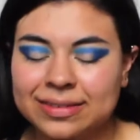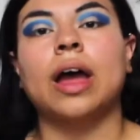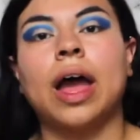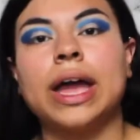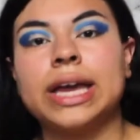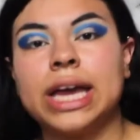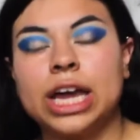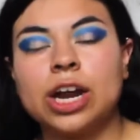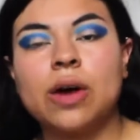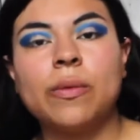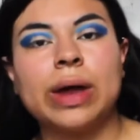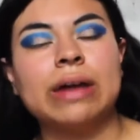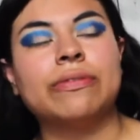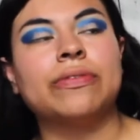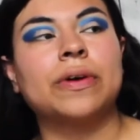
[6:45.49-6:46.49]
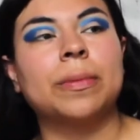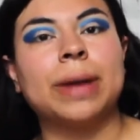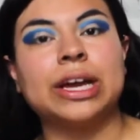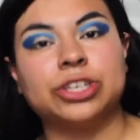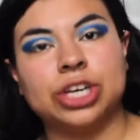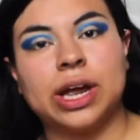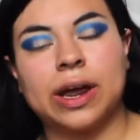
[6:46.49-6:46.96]
I cannot wait for
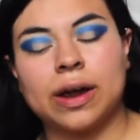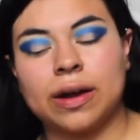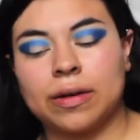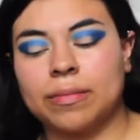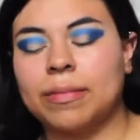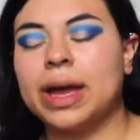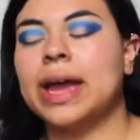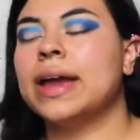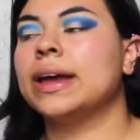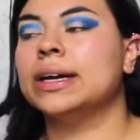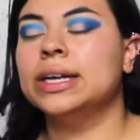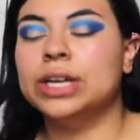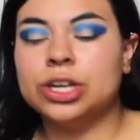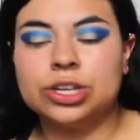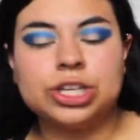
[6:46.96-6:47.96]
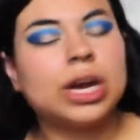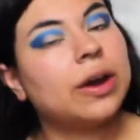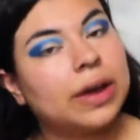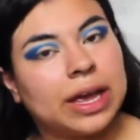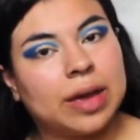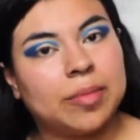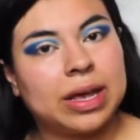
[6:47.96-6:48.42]
my chair. My
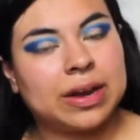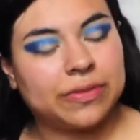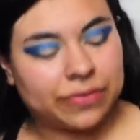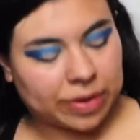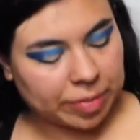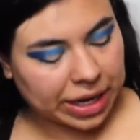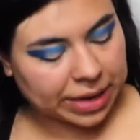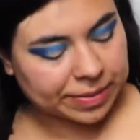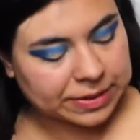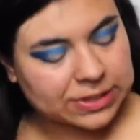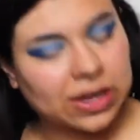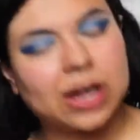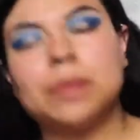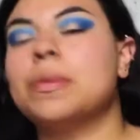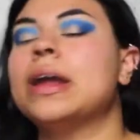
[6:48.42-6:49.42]
chair came in from Amazon,